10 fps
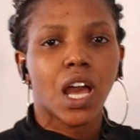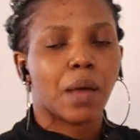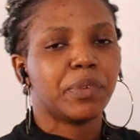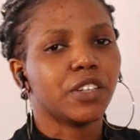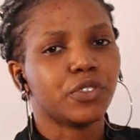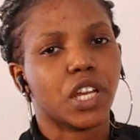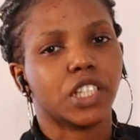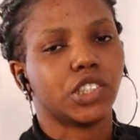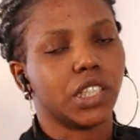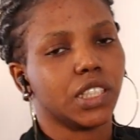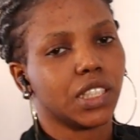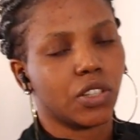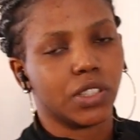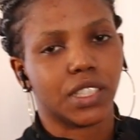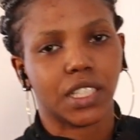I believe you are enjoying this
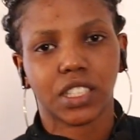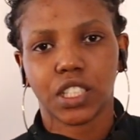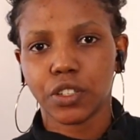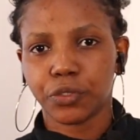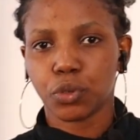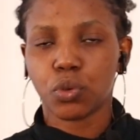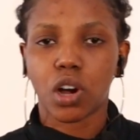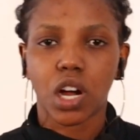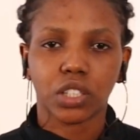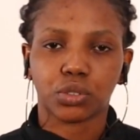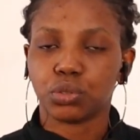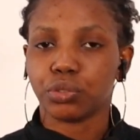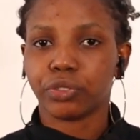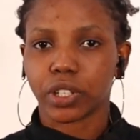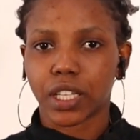content. If you are, do
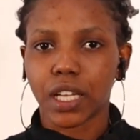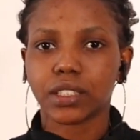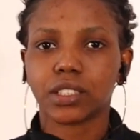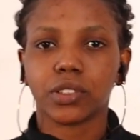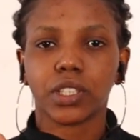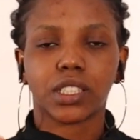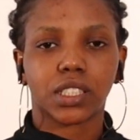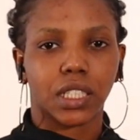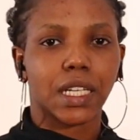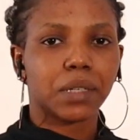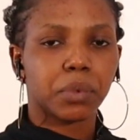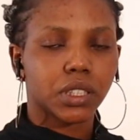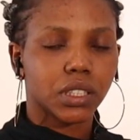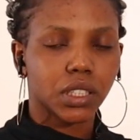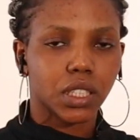not forget to hit the like
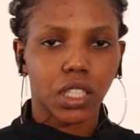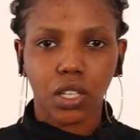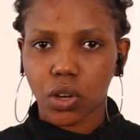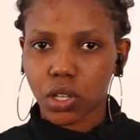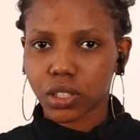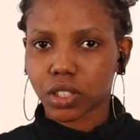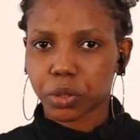button, click on the